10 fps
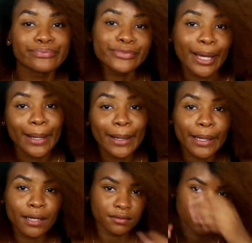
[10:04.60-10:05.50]

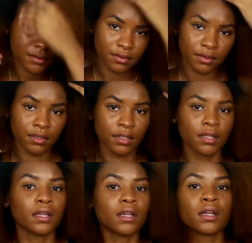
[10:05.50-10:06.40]
nuh-uh.
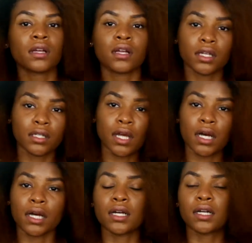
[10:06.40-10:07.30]

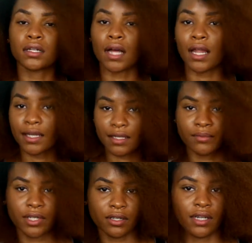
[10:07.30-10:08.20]
Nuh-uh. I like
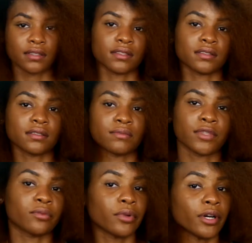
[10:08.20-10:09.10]
it better as this
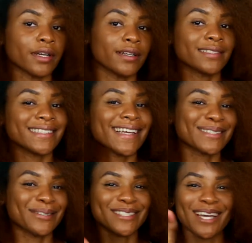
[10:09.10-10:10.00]
middle part. See, I
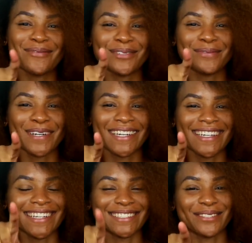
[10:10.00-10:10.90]
told y'all middle
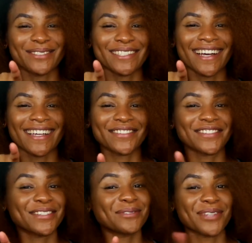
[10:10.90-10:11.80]
part. I told y'all
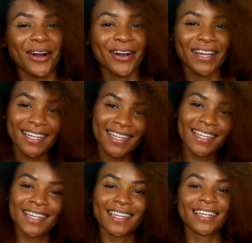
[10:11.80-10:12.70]
even though it was hard.
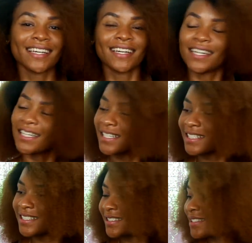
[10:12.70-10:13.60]

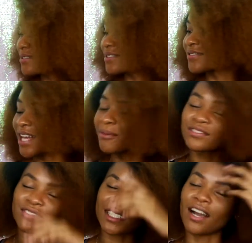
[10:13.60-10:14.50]
That was, that
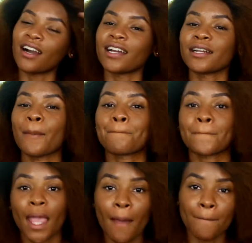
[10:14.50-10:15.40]
was really hard.
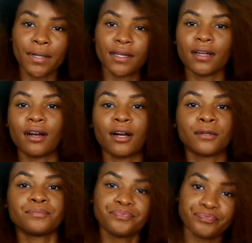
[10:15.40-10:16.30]
But
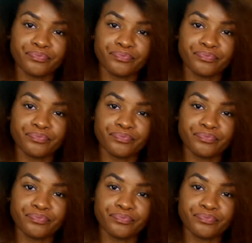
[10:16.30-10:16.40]
um